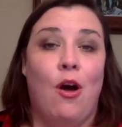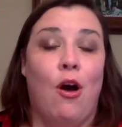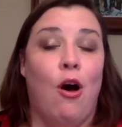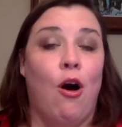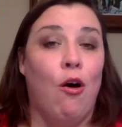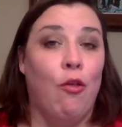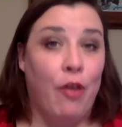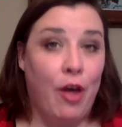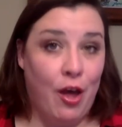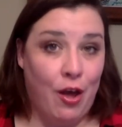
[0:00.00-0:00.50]

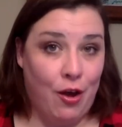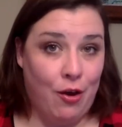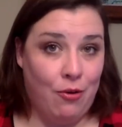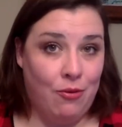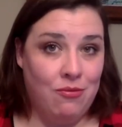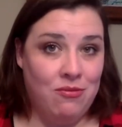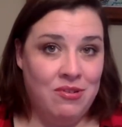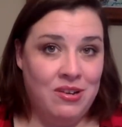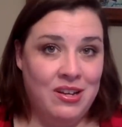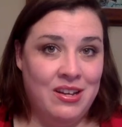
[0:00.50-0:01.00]

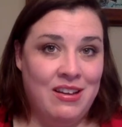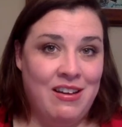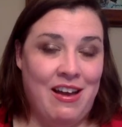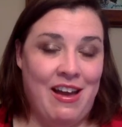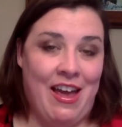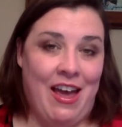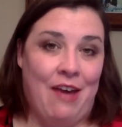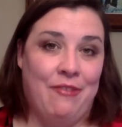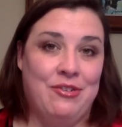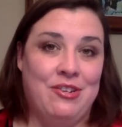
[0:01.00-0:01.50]
Although I
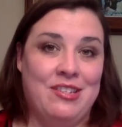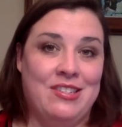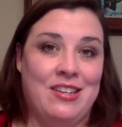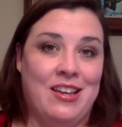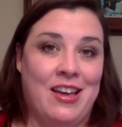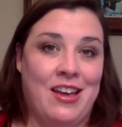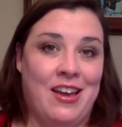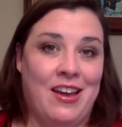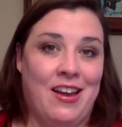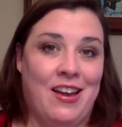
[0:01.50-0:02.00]
have to
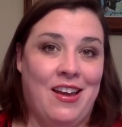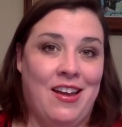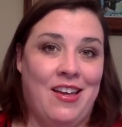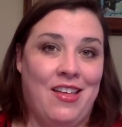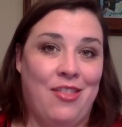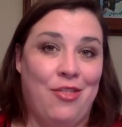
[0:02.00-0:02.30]
say,